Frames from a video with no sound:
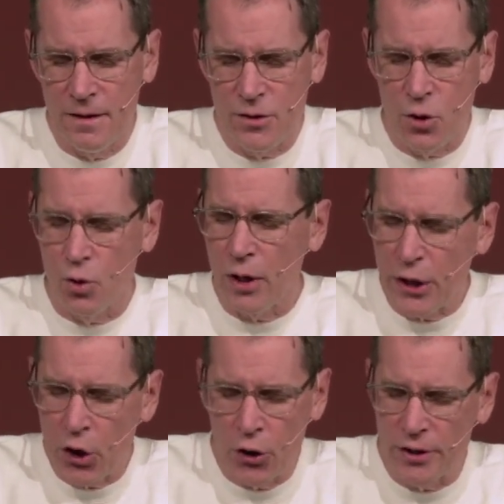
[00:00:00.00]
totally
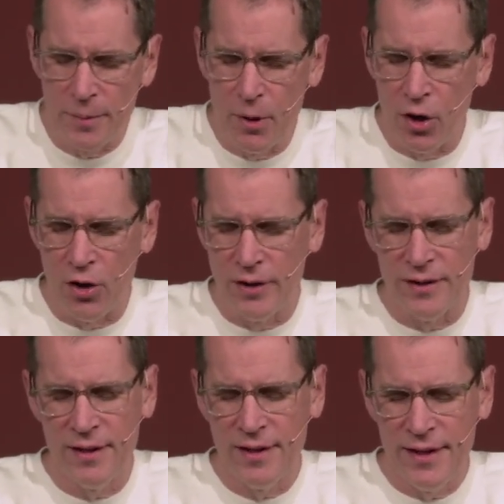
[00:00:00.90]
hurt them all,
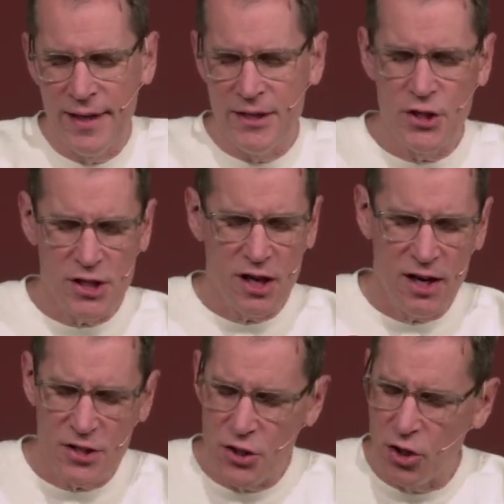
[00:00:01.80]
and, and just
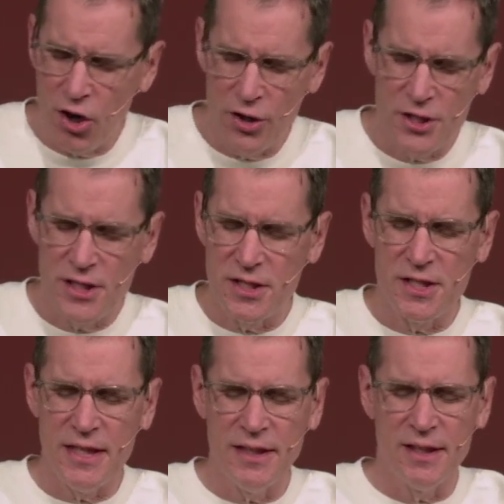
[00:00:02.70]
caused their hearts to
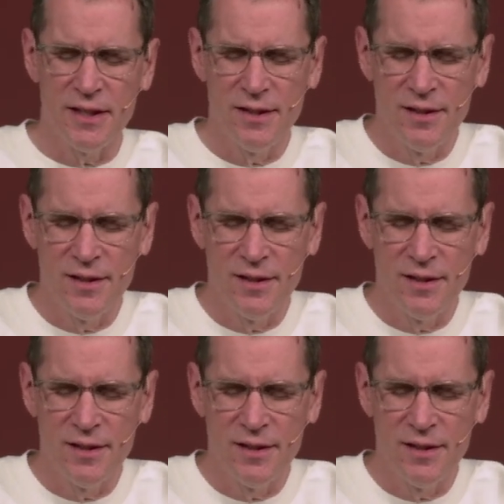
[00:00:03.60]
sink.